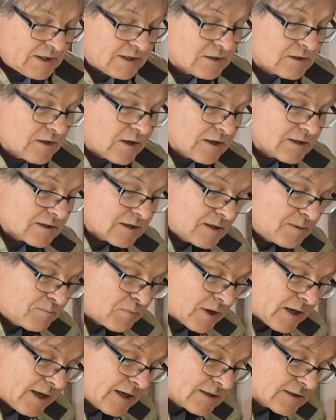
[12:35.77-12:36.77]
It's nicely
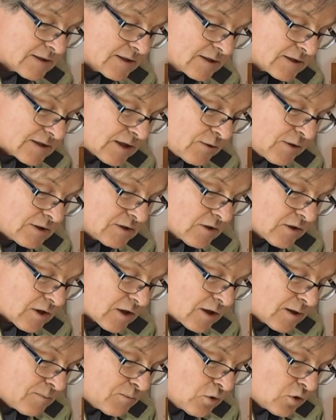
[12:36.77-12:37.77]
braced, so it's
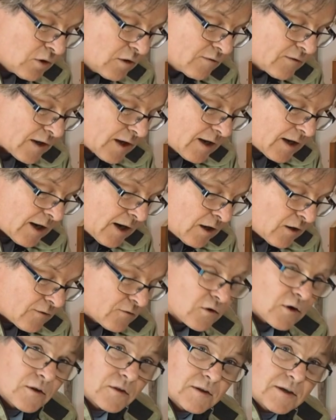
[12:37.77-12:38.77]
not going to move, and
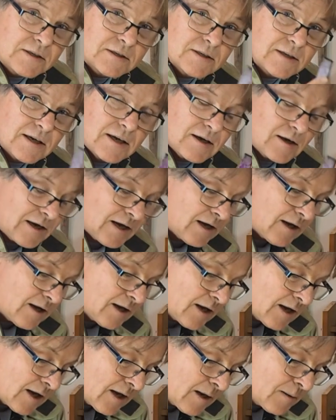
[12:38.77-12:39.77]
I've got this
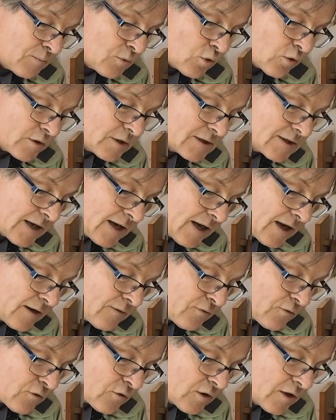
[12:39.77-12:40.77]
arm or this
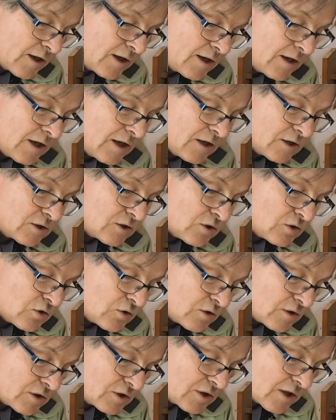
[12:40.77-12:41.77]
hand free to
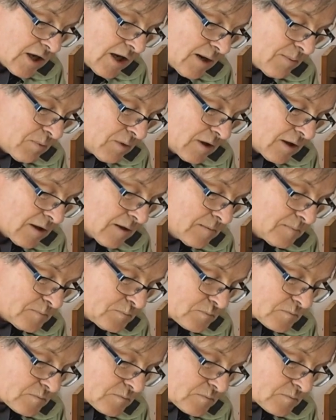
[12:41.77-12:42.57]
do the sharpening,